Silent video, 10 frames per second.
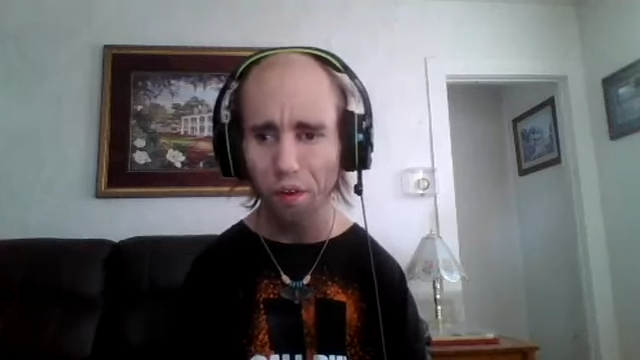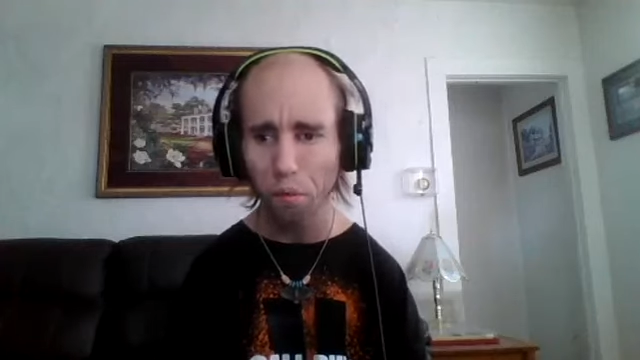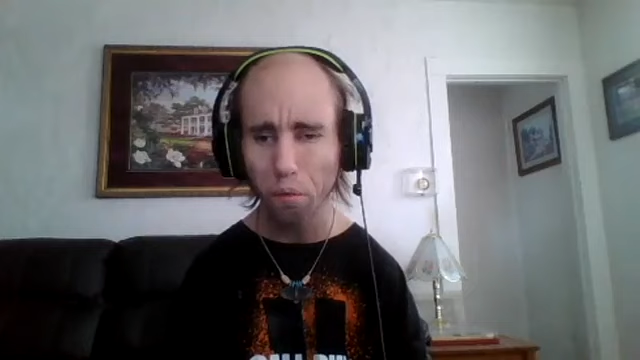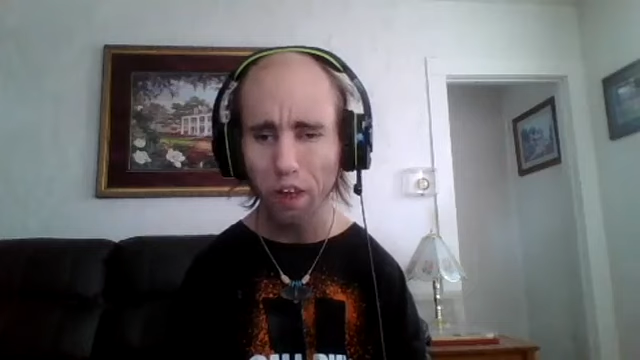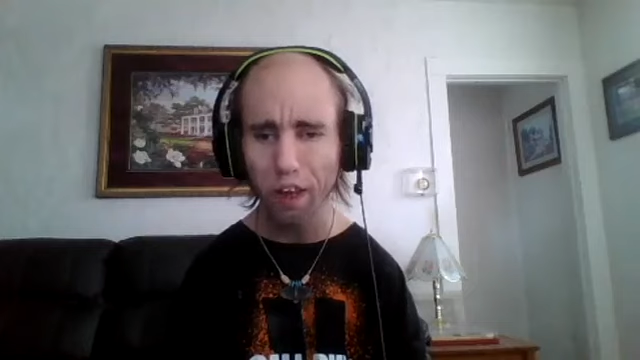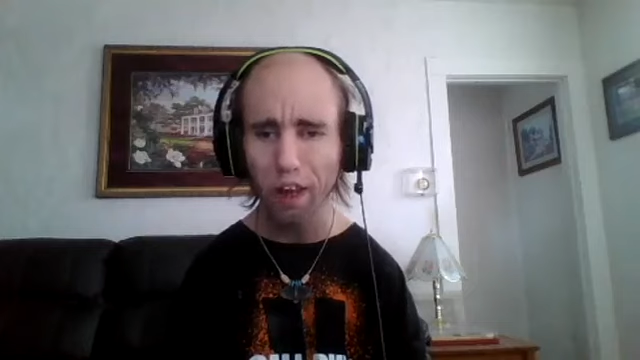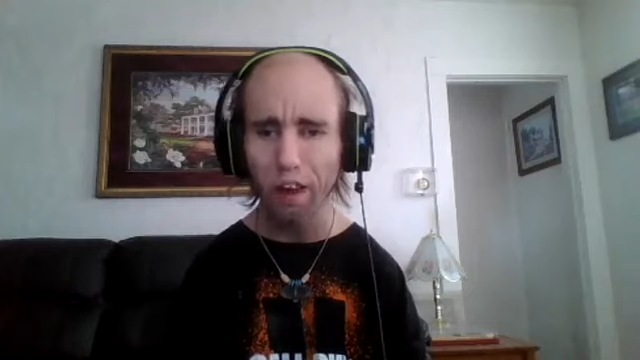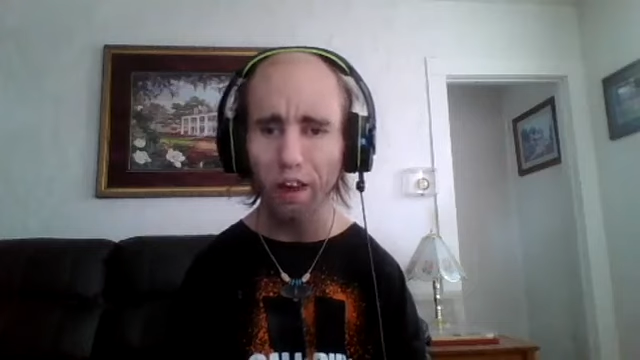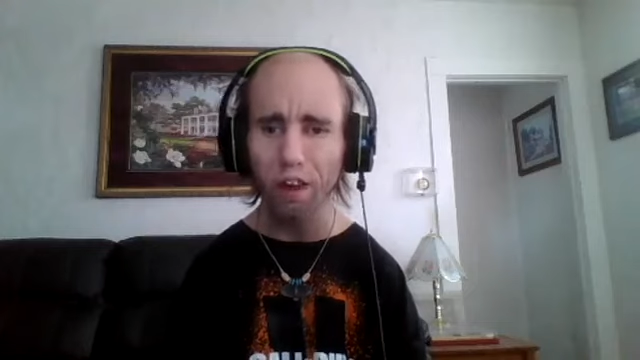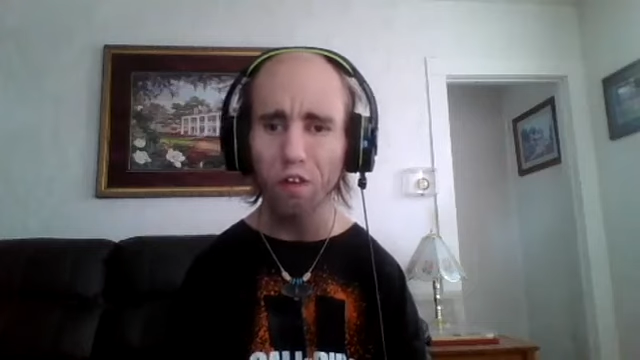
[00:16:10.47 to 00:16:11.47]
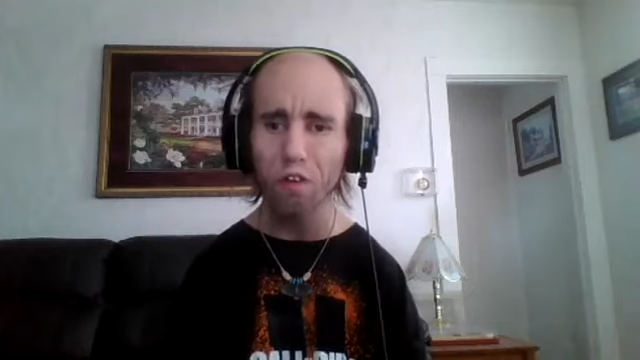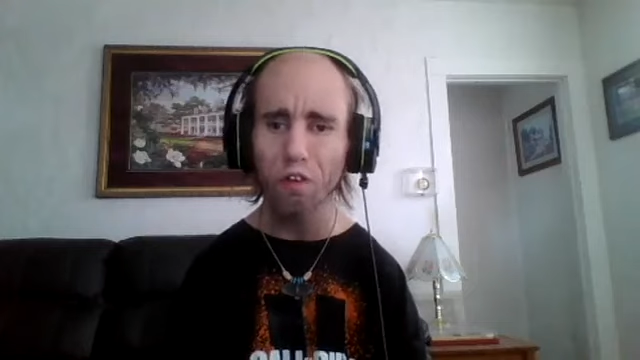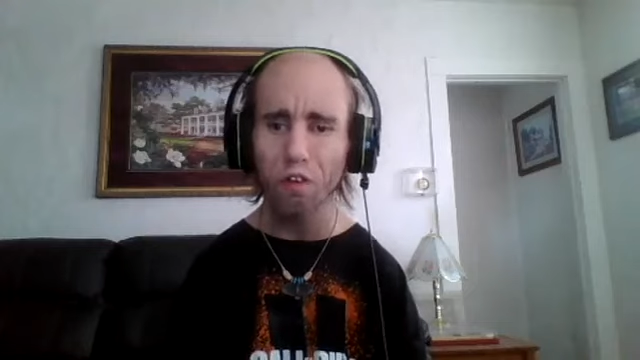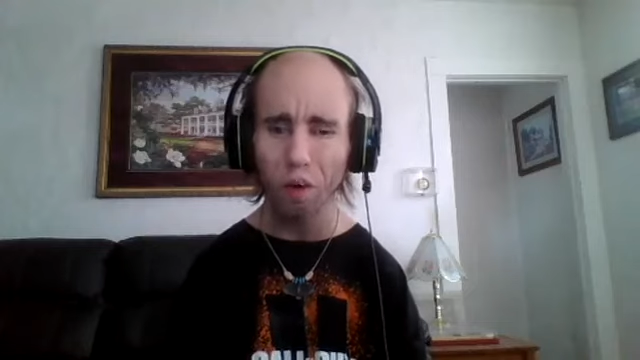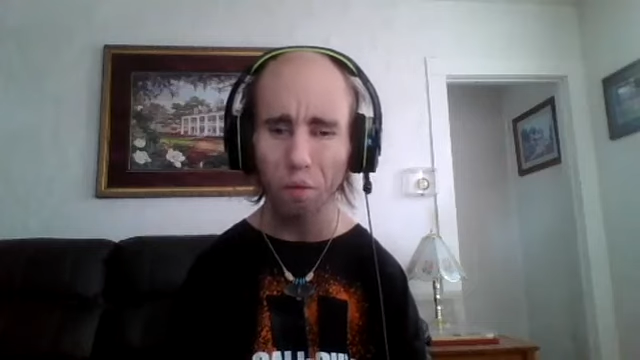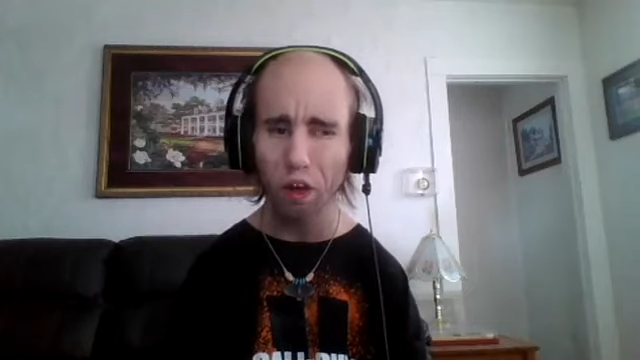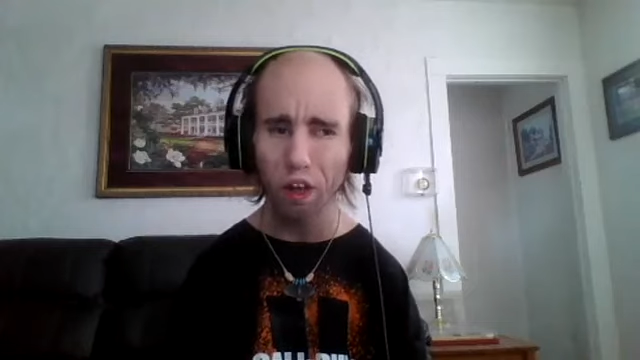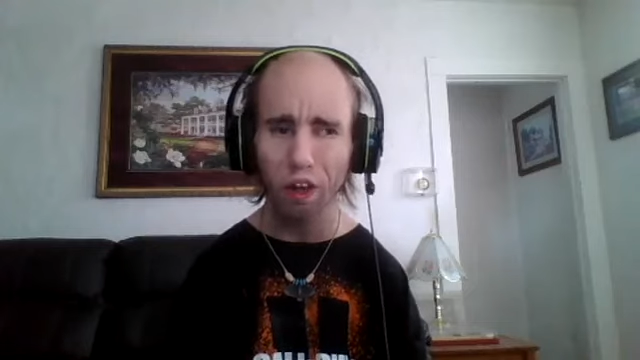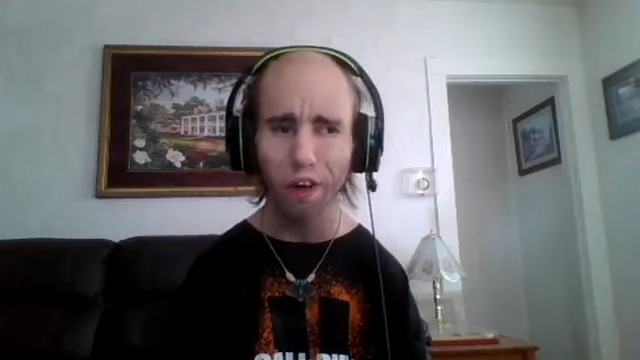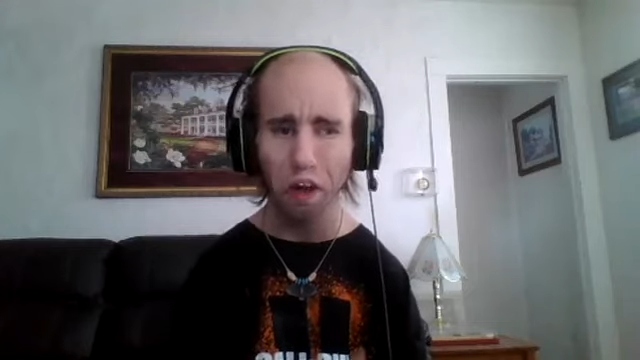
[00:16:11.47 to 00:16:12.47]
But yet,
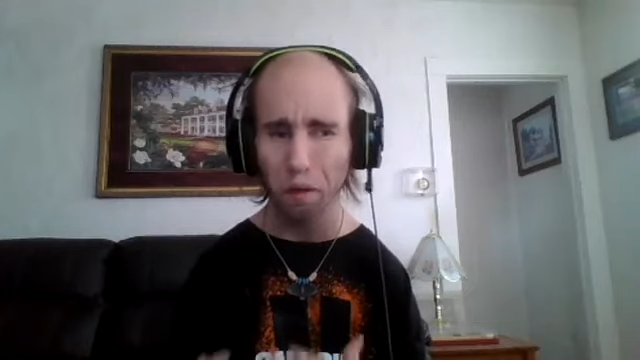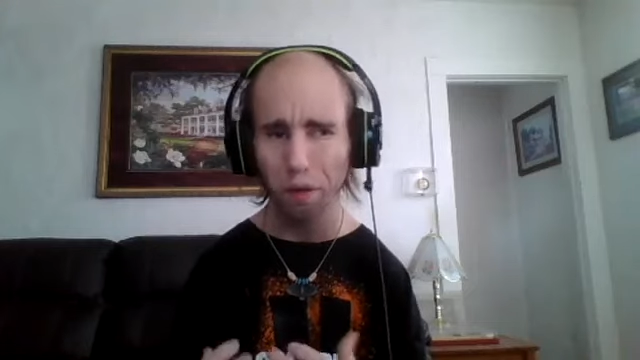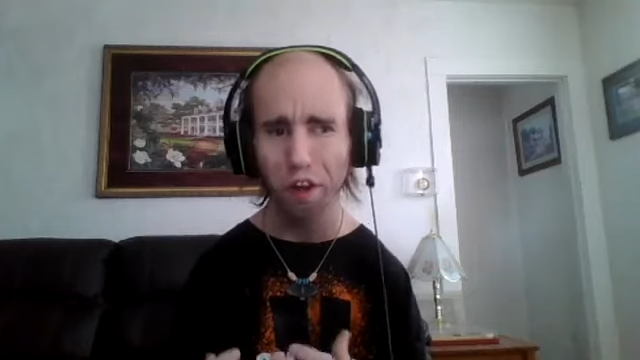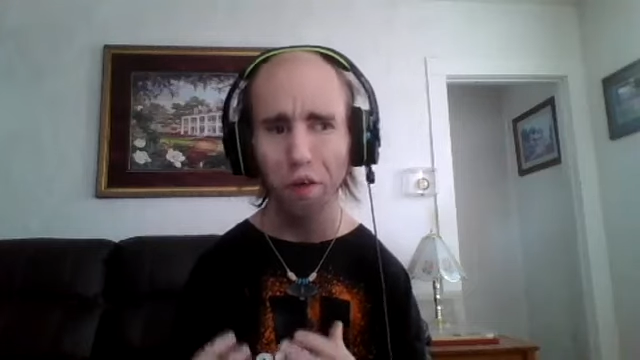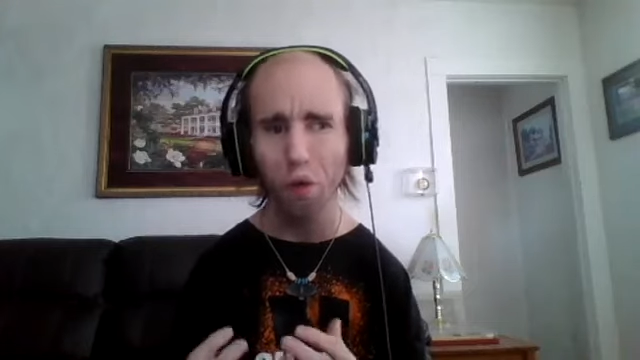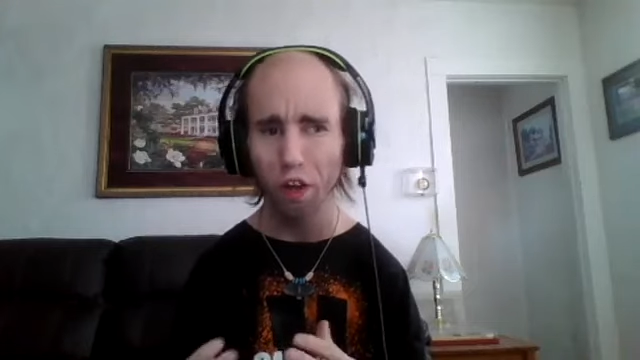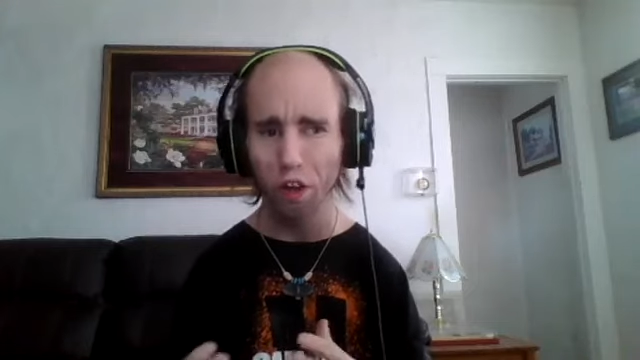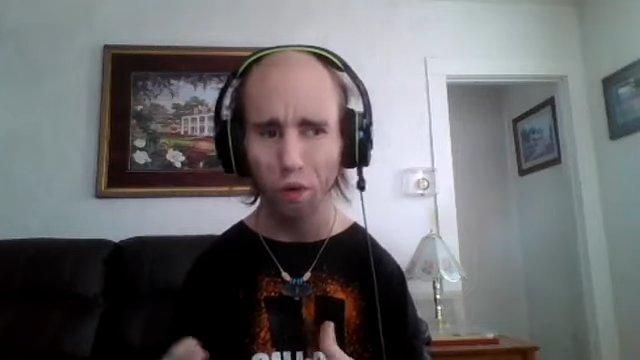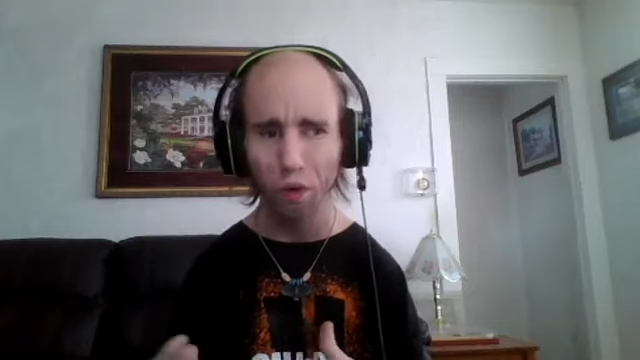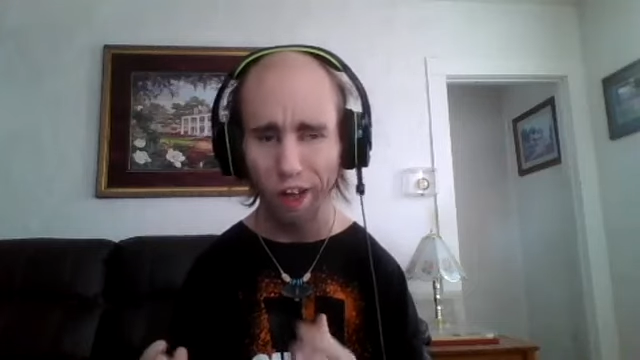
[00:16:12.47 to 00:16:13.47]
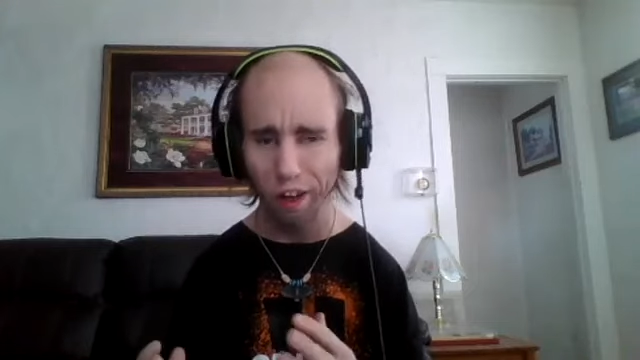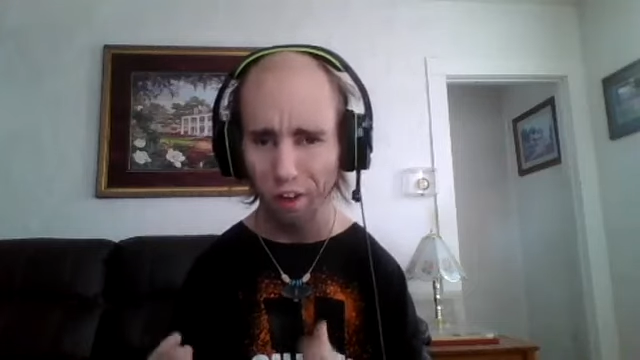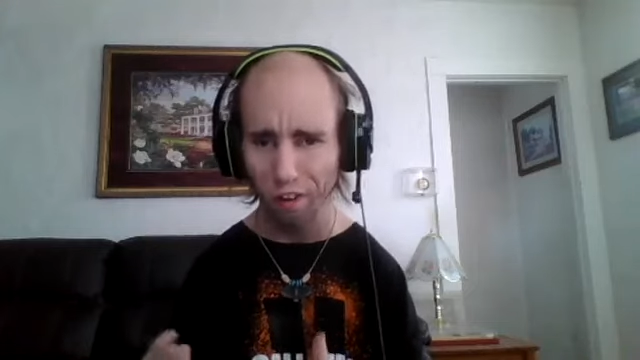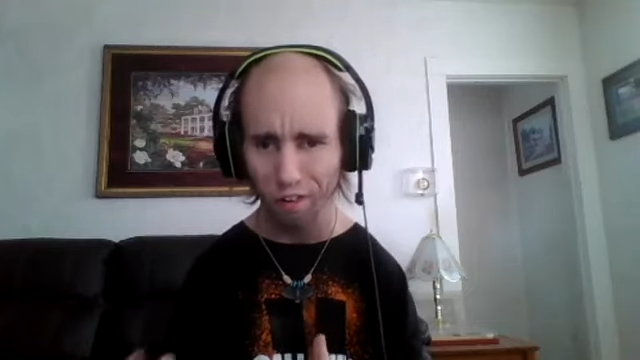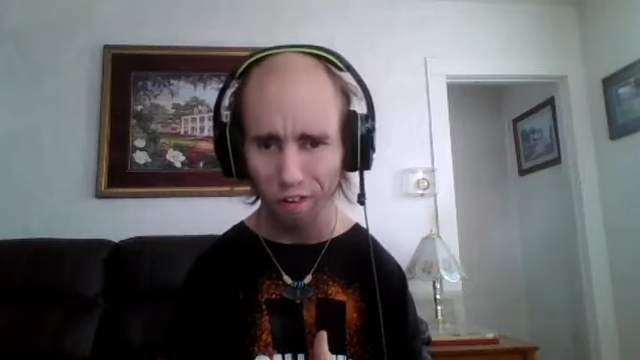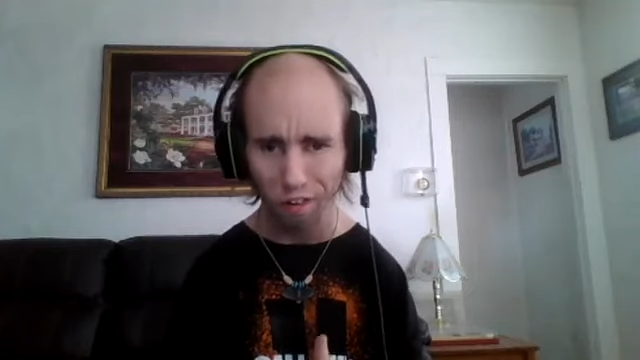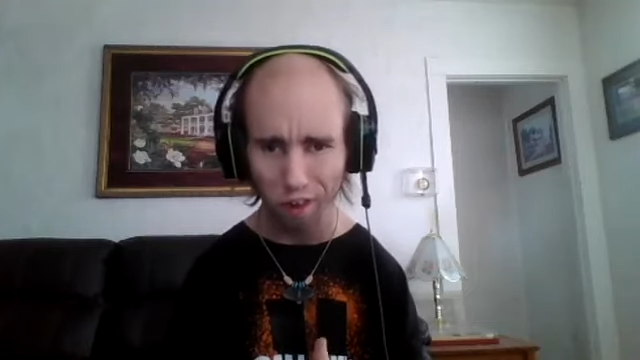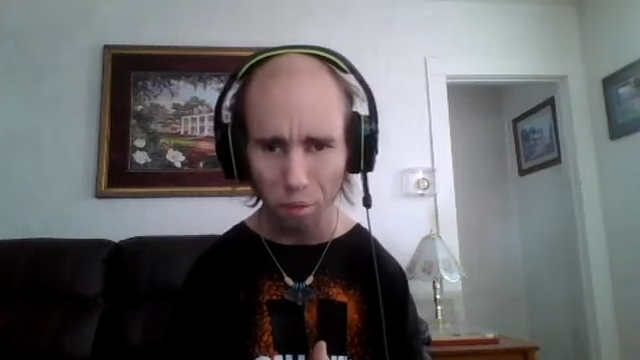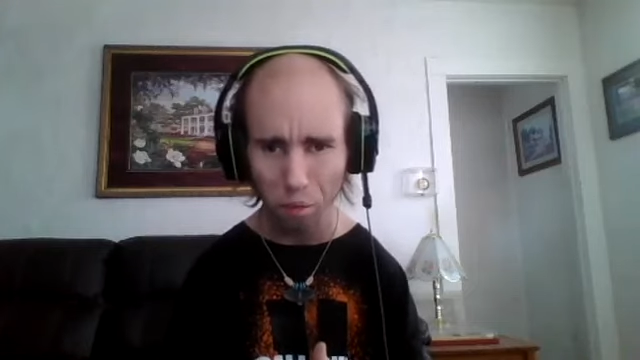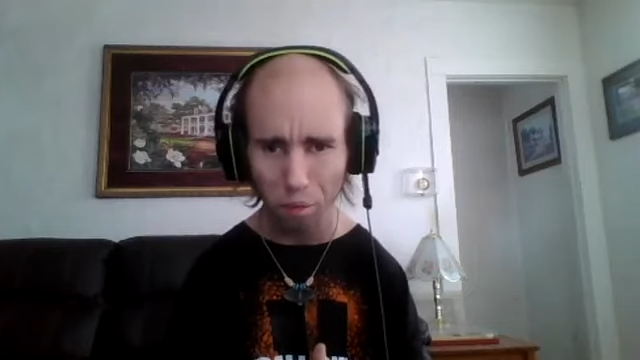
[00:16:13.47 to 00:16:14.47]
somebody like me who can do that in their
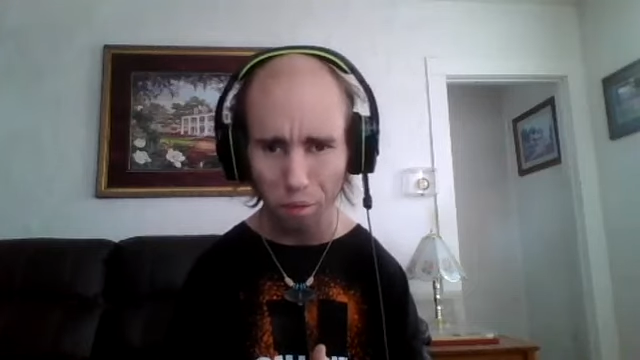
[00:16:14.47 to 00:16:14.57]
sleep,